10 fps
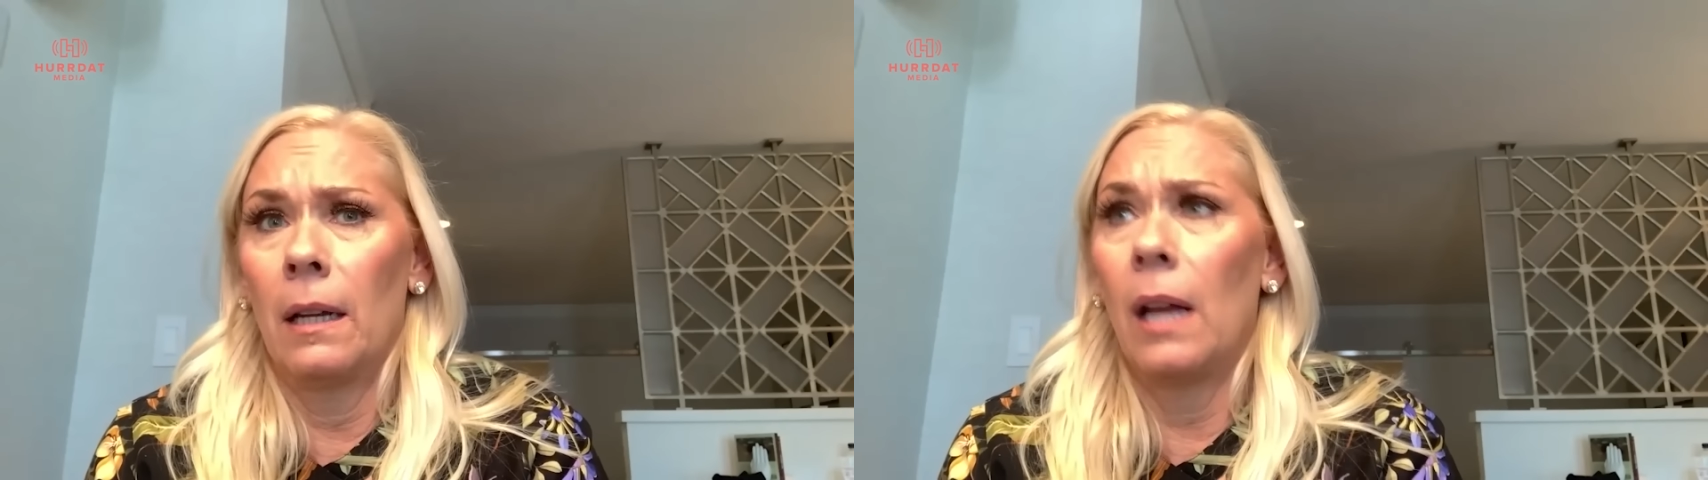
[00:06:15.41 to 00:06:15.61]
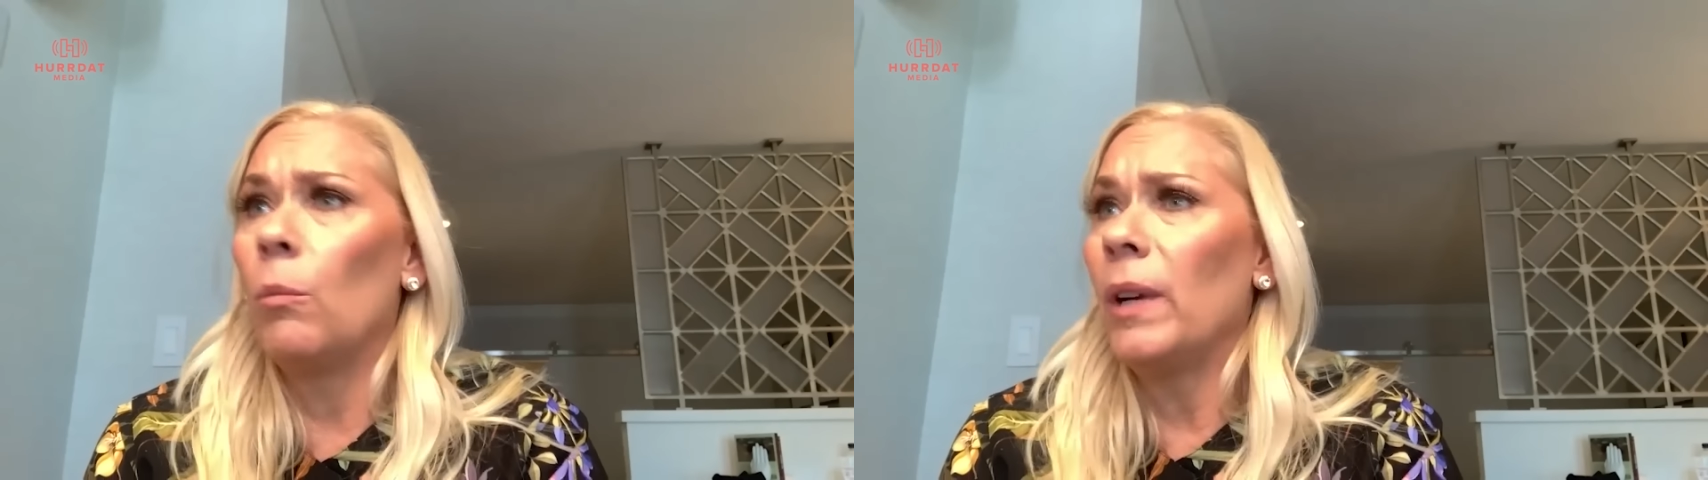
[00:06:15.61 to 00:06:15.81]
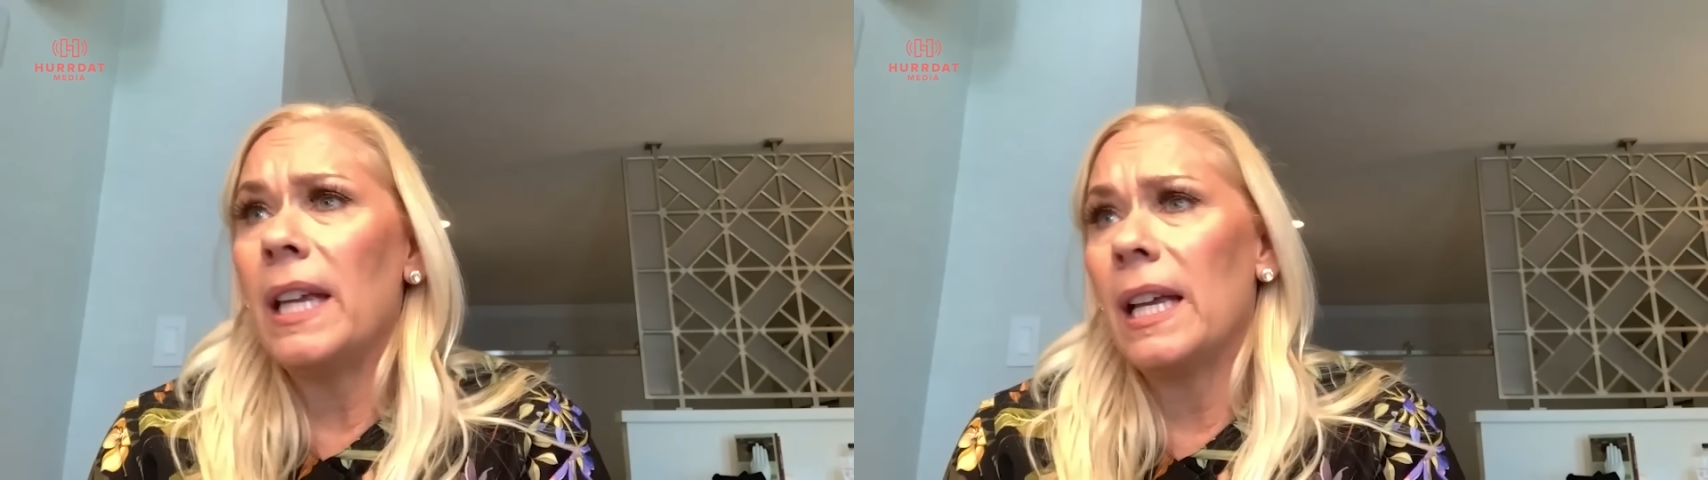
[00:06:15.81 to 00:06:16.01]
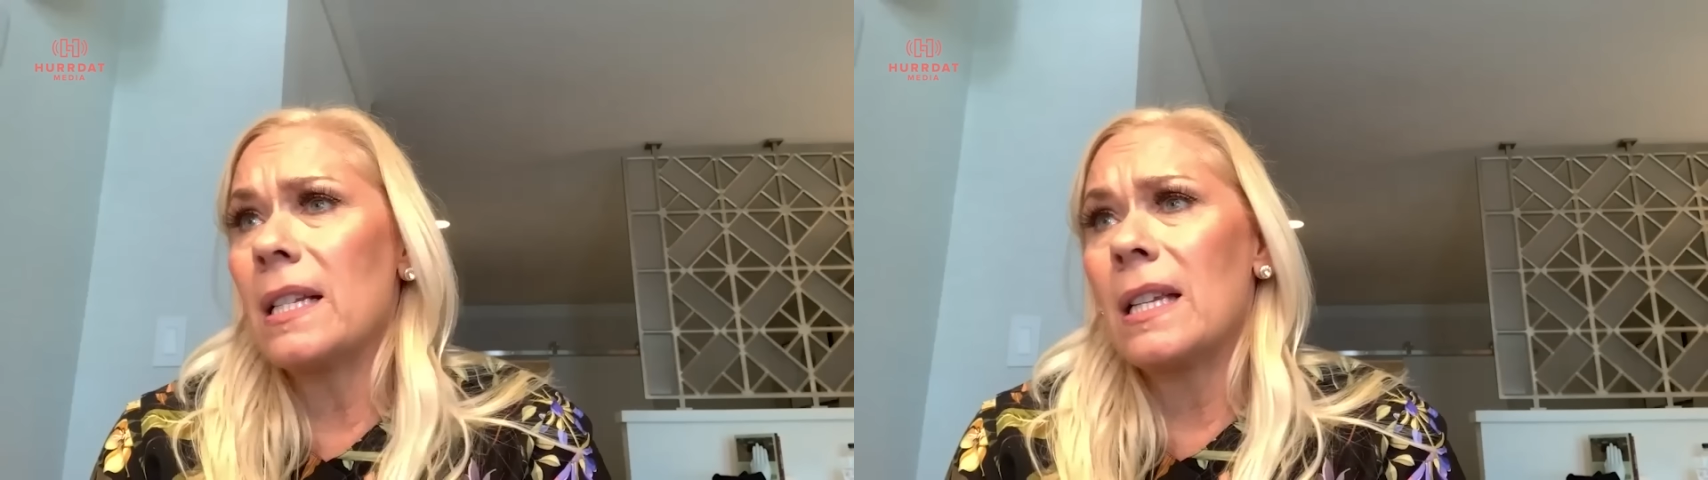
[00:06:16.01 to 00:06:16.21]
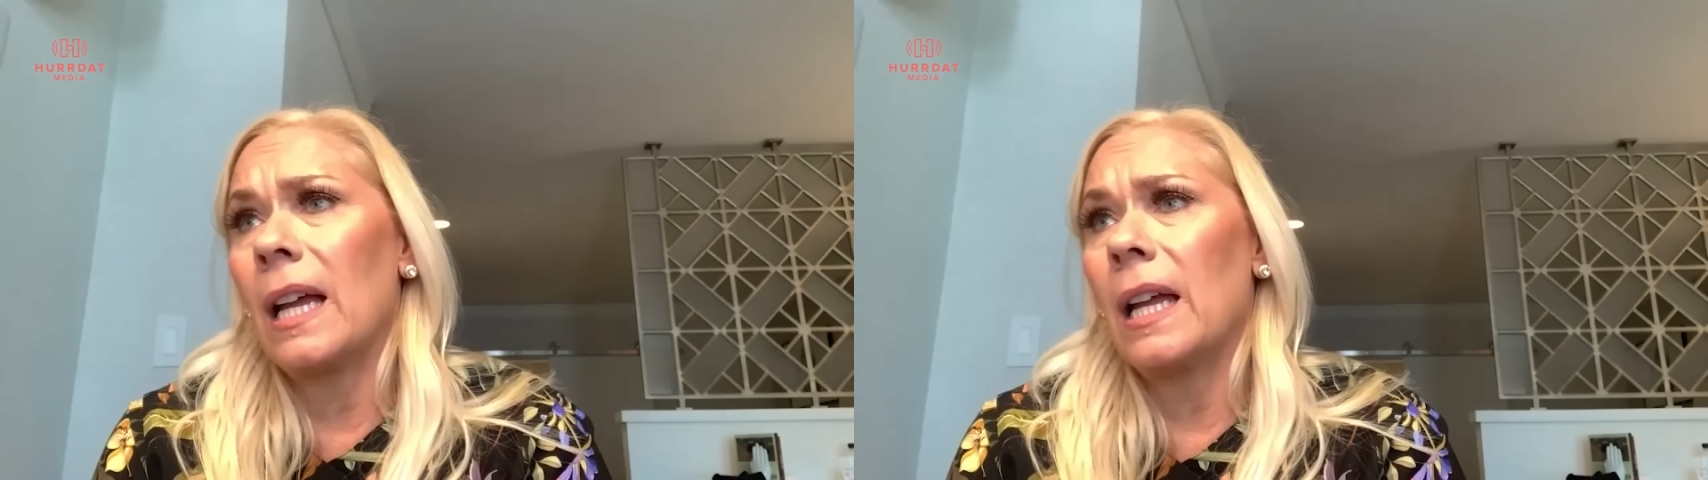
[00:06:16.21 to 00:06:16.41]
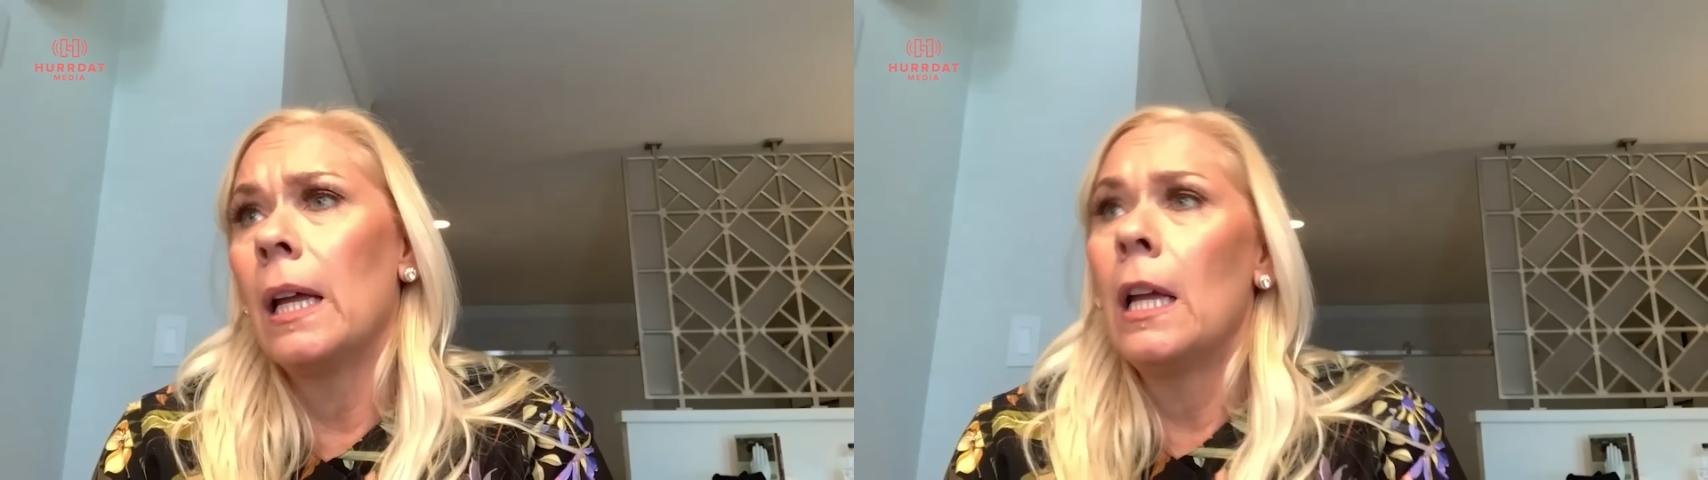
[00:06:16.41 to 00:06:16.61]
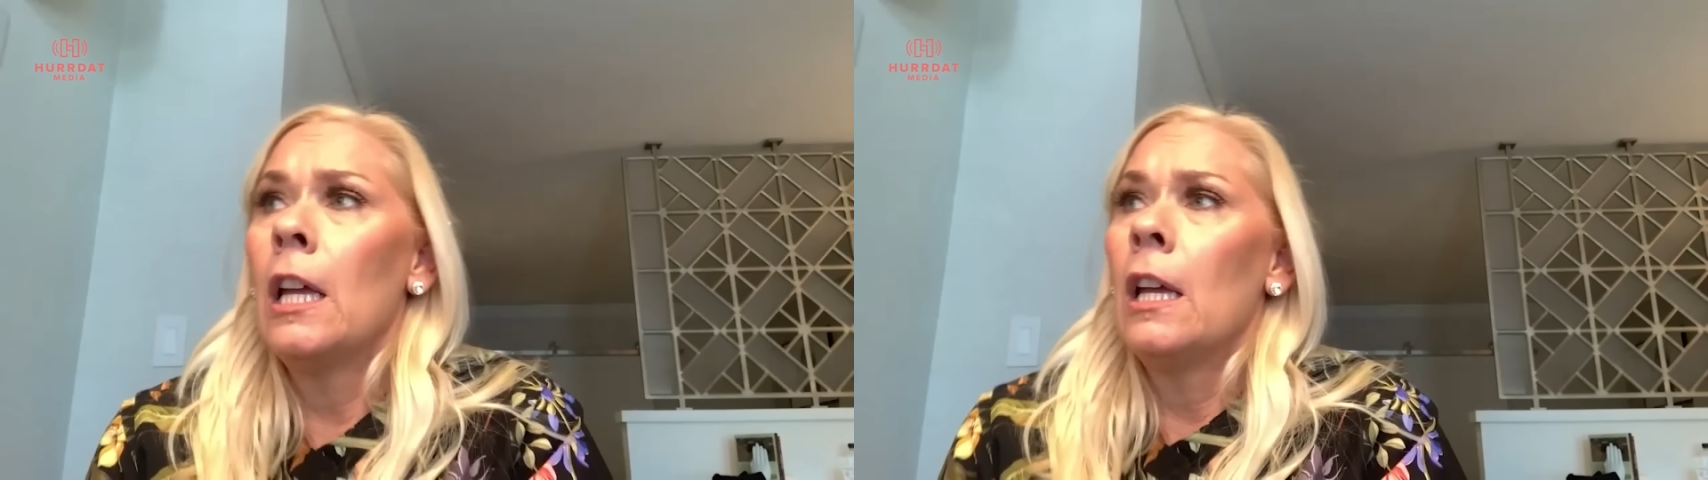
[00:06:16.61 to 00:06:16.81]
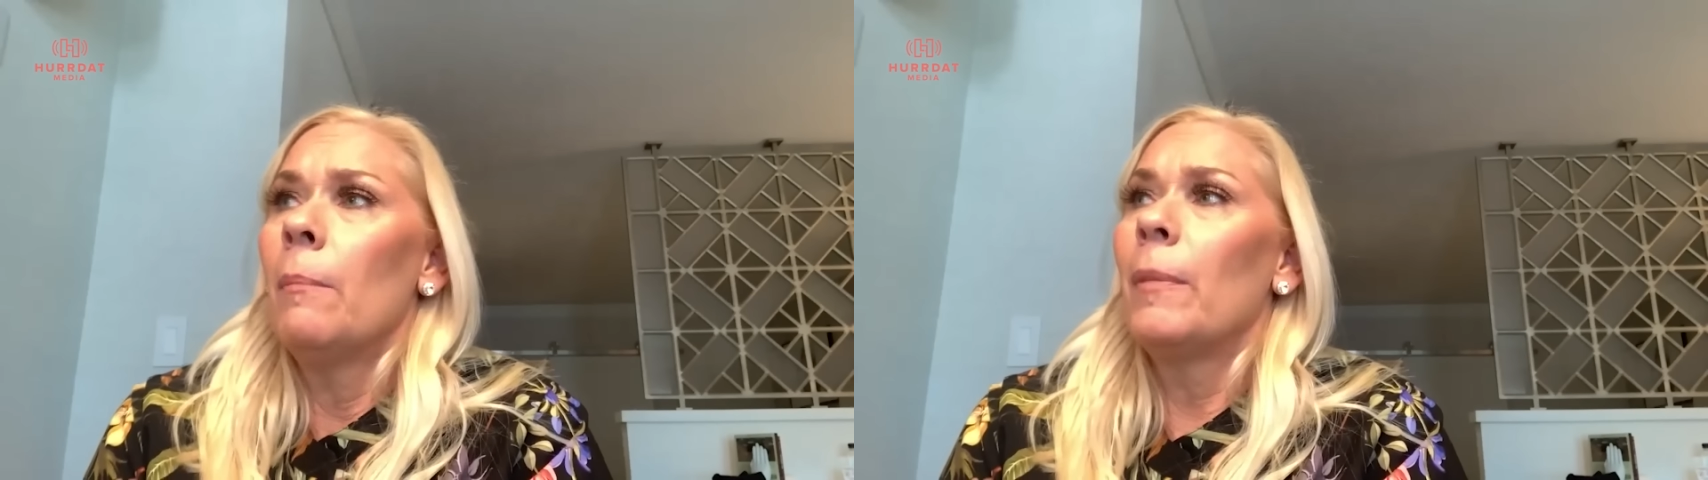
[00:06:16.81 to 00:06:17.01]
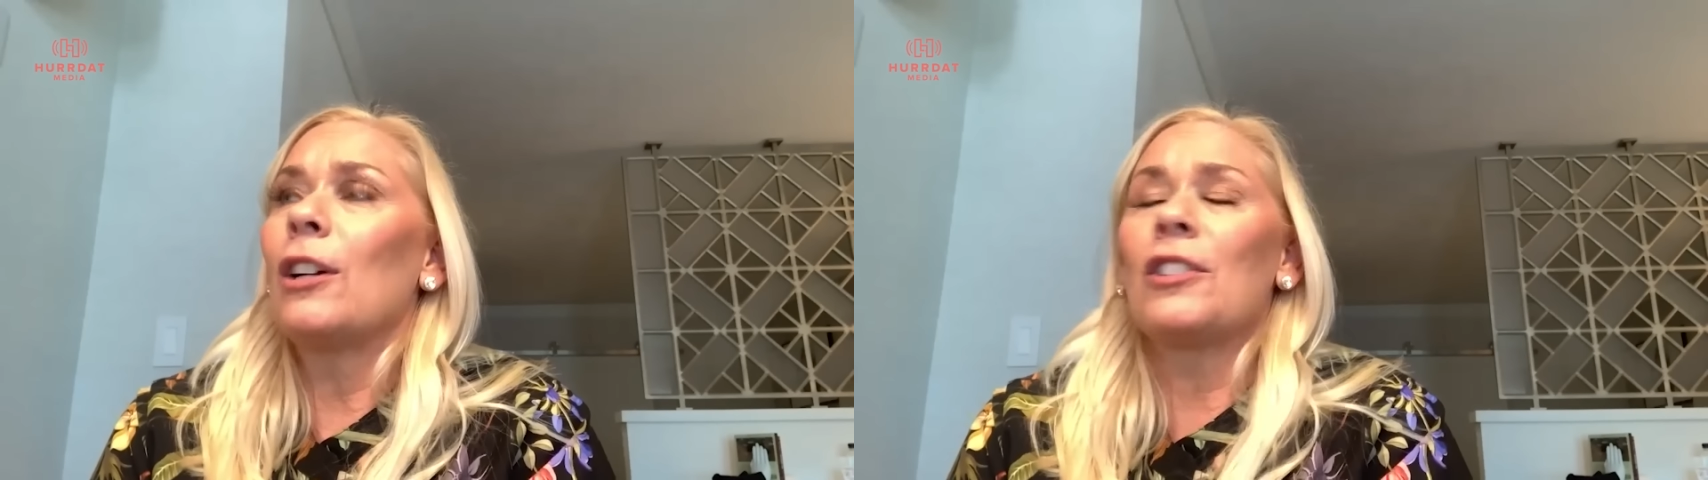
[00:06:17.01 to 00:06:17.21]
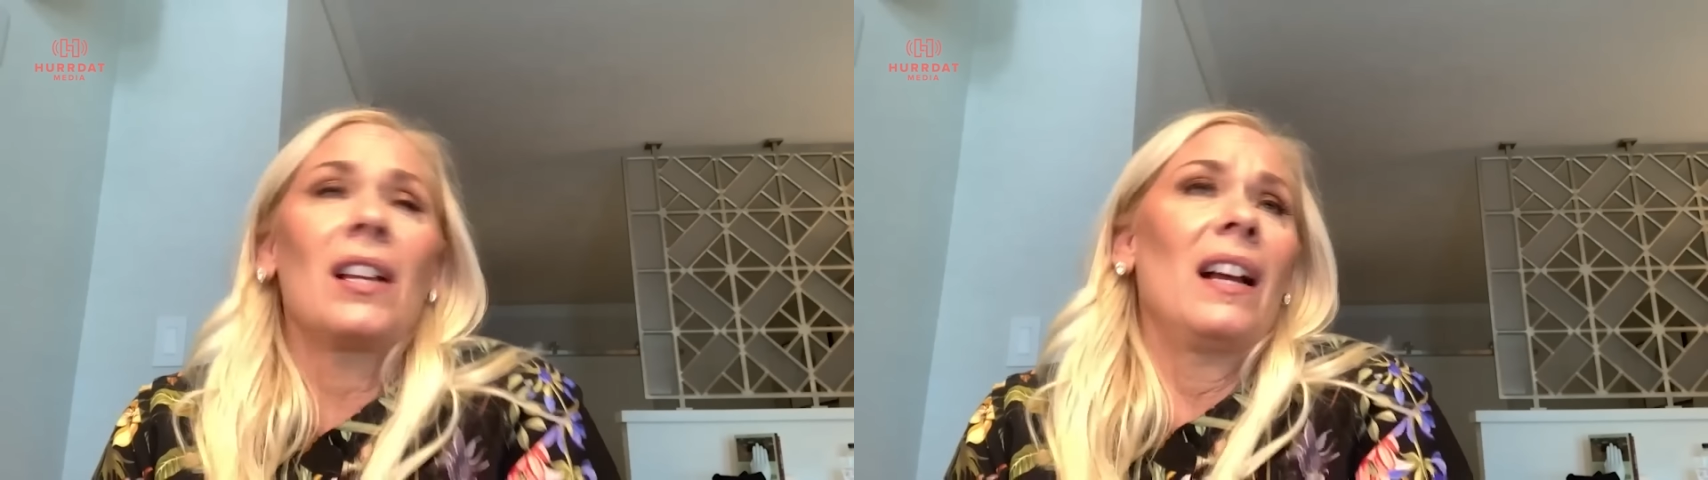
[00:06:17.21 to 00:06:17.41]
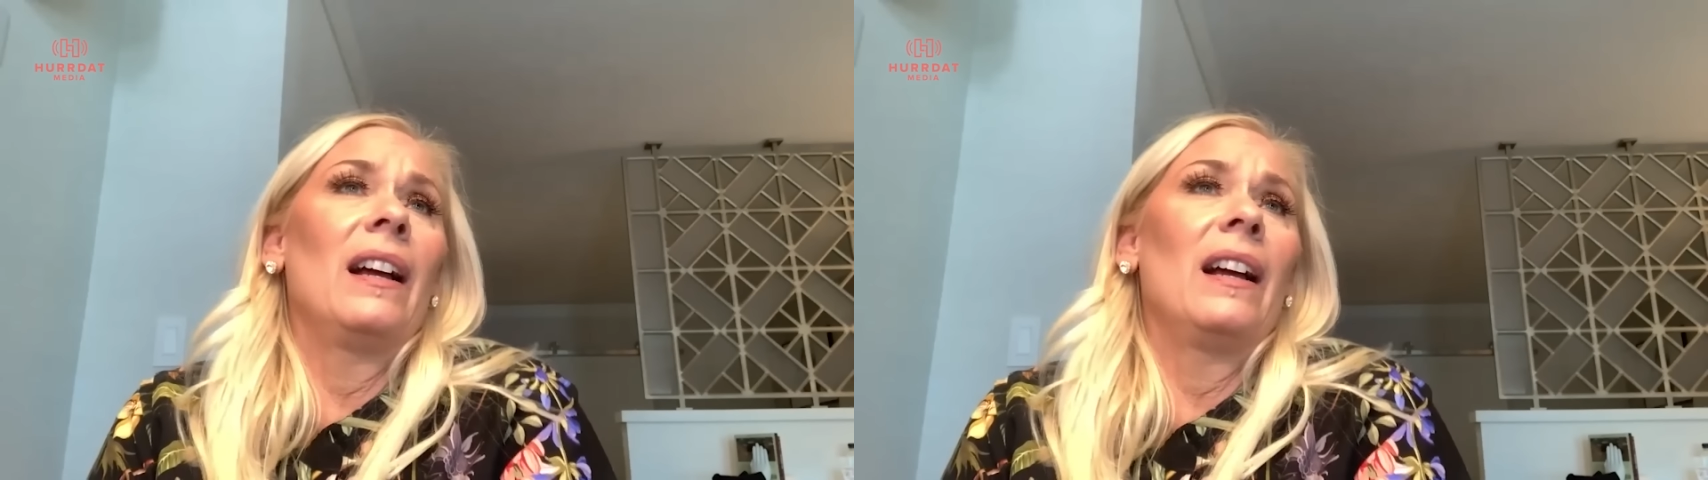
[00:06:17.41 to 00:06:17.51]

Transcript: and we can't say, because